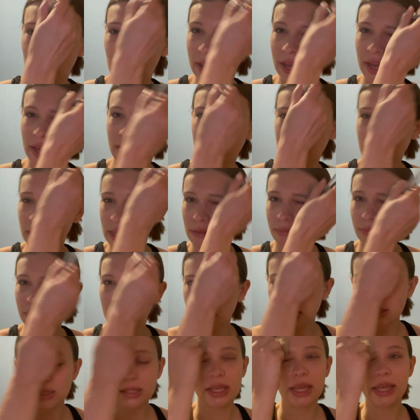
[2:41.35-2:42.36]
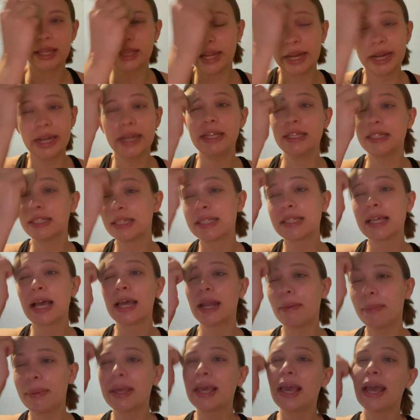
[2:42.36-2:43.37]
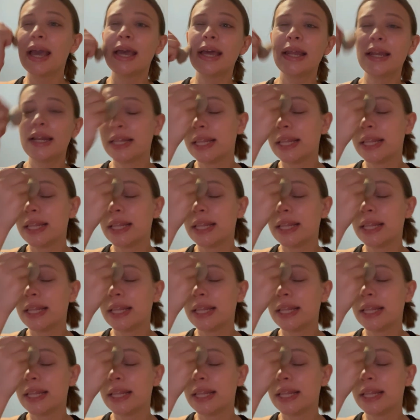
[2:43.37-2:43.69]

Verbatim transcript: I got an email saying that I need to sign up again